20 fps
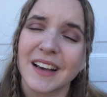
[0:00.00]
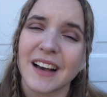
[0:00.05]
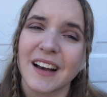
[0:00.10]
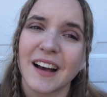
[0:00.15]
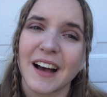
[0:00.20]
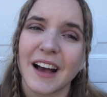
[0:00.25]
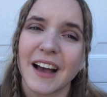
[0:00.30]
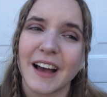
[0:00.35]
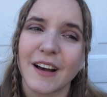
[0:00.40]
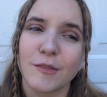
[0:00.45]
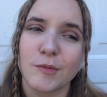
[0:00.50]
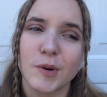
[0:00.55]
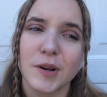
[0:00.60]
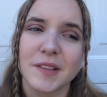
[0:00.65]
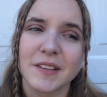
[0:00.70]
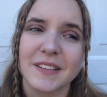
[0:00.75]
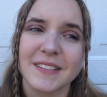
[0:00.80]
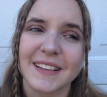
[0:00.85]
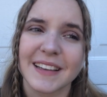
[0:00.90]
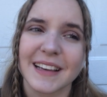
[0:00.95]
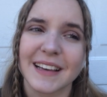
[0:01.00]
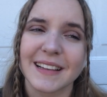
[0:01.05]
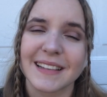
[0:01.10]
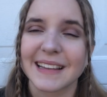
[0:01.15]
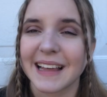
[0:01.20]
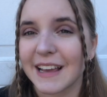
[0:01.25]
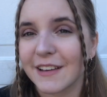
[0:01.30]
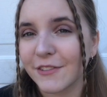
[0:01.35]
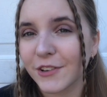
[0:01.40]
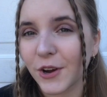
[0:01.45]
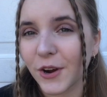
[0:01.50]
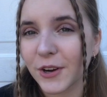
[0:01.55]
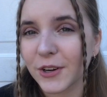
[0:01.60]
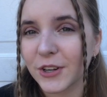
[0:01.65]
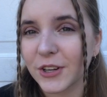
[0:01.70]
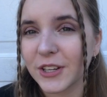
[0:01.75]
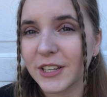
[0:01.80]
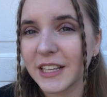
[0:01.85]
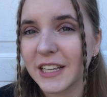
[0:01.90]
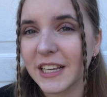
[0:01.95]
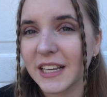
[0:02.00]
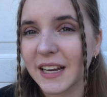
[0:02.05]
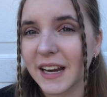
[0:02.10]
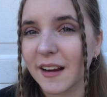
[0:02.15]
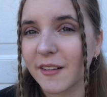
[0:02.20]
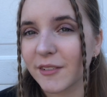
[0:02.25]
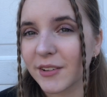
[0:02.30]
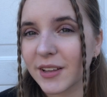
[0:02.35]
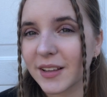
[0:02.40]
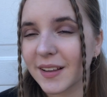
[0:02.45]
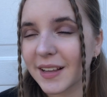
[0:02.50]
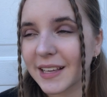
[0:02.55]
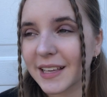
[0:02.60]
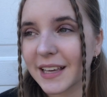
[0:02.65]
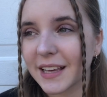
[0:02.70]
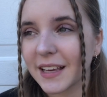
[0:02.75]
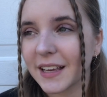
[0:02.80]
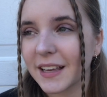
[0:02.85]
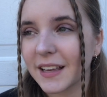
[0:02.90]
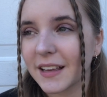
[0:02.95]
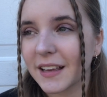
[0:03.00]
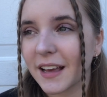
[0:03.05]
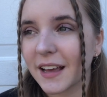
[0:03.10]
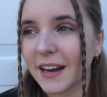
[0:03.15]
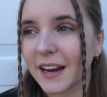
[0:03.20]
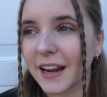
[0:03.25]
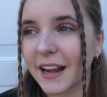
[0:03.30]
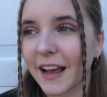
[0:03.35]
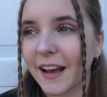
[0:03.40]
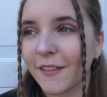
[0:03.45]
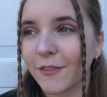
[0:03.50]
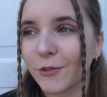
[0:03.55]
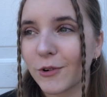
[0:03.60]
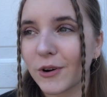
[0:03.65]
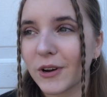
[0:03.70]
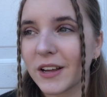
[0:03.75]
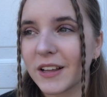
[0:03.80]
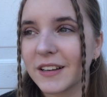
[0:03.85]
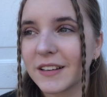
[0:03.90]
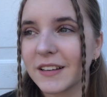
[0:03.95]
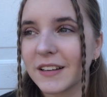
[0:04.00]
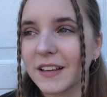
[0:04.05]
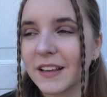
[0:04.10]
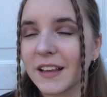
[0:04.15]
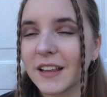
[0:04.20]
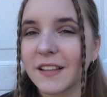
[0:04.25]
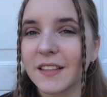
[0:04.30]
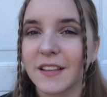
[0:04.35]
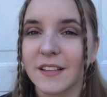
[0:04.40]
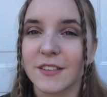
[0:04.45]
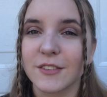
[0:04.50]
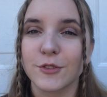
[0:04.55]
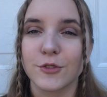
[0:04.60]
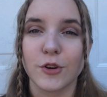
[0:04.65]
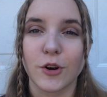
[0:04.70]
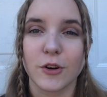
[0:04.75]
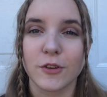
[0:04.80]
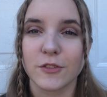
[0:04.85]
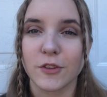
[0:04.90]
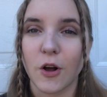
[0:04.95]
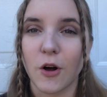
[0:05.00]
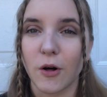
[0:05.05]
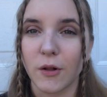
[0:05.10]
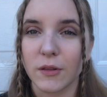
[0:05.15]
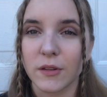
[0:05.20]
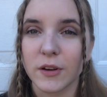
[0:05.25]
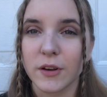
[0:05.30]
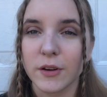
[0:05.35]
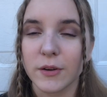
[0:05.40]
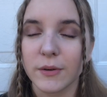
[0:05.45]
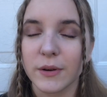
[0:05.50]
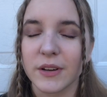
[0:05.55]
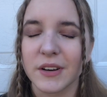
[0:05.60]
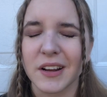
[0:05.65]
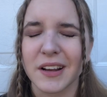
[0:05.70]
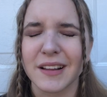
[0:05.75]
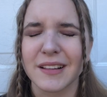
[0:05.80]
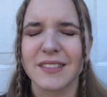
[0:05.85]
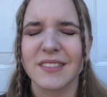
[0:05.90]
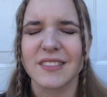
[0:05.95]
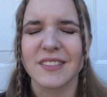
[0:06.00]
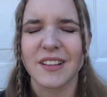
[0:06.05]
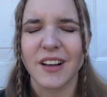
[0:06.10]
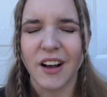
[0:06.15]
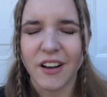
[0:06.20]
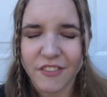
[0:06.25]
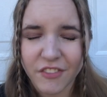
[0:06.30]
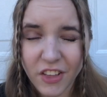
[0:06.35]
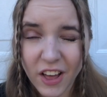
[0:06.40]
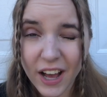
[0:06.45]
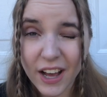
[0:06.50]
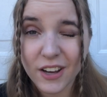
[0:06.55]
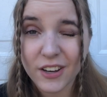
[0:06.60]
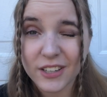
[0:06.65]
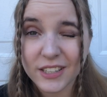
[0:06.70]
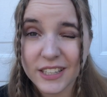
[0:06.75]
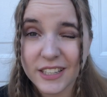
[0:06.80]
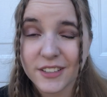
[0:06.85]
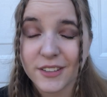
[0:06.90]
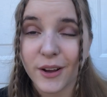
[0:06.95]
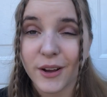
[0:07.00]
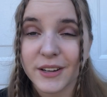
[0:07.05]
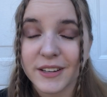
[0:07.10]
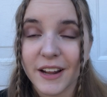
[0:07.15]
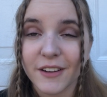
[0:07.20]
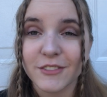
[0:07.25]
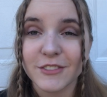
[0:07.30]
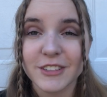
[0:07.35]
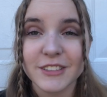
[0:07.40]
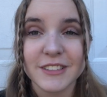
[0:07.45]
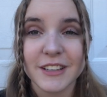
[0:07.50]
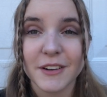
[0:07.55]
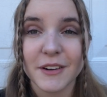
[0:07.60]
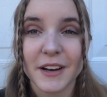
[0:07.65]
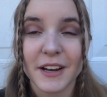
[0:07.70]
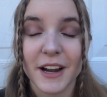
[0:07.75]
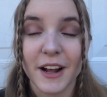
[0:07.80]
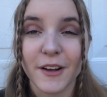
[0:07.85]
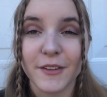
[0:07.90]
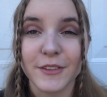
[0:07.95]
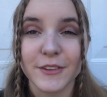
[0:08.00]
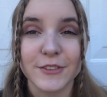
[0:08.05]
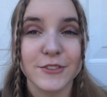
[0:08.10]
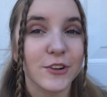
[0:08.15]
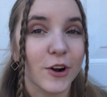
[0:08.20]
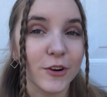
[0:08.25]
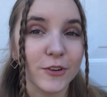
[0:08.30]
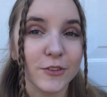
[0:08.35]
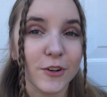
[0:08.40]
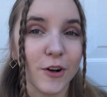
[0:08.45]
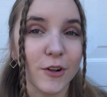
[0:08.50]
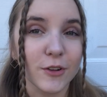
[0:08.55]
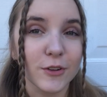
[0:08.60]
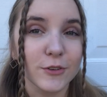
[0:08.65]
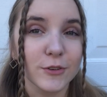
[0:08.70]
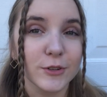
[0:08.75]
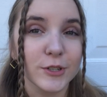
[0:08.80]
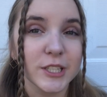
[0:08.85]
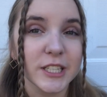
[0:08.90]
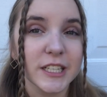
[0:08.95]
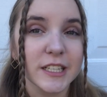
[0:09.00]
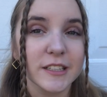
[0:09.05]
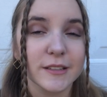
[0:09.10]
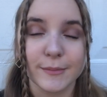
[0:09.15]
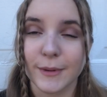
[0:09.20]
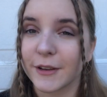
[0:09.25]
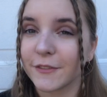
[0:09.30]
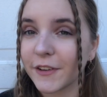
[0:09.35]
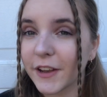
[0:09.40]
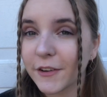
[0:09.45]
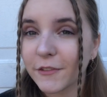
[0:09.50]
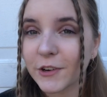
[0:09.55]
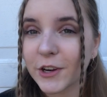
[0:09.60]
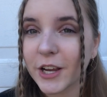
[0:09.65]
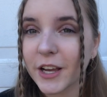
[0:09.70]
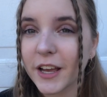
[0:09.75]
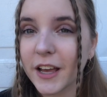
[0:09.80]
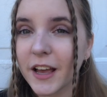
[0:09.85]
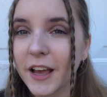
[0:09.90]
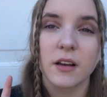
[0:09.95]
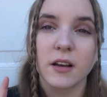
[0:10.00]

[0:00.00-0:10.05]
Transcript: I have one that's like a lifeguard hoodie, and I really like it. And I have one that Stars Hollow, and I love that hoodie. So I definitely say right now the Stars Hollow hoodie is my favorite.